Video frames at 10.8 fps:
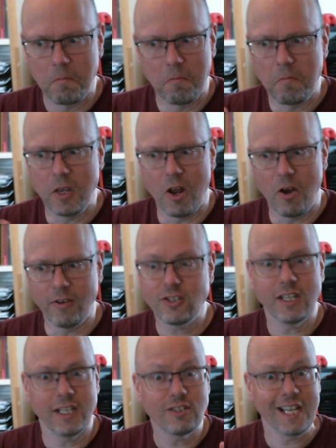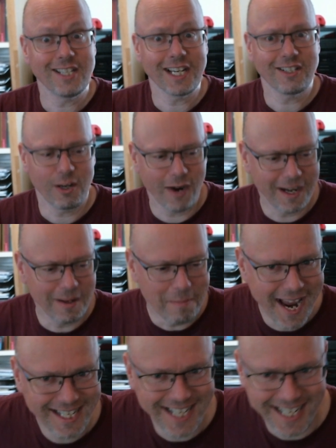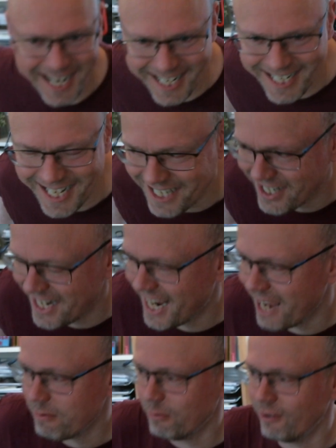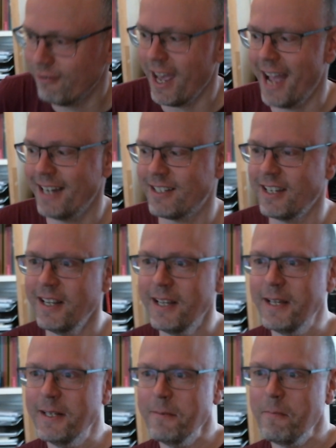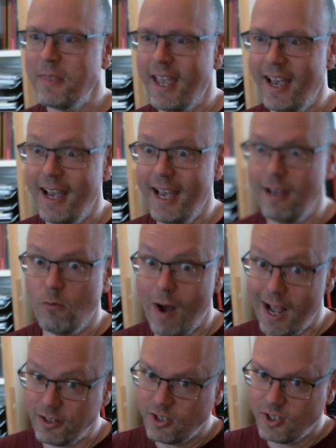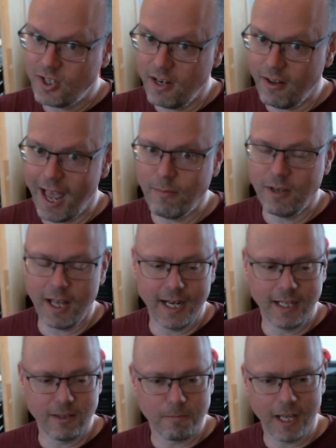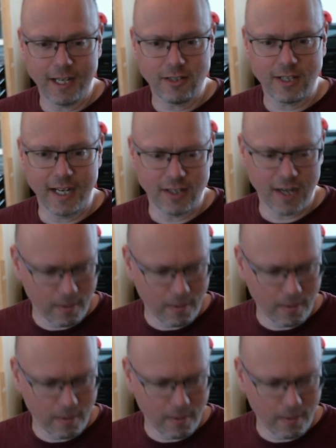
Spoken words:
It's actually quite amazing that it is actually capable of that, whilst still emulating the PlayStation.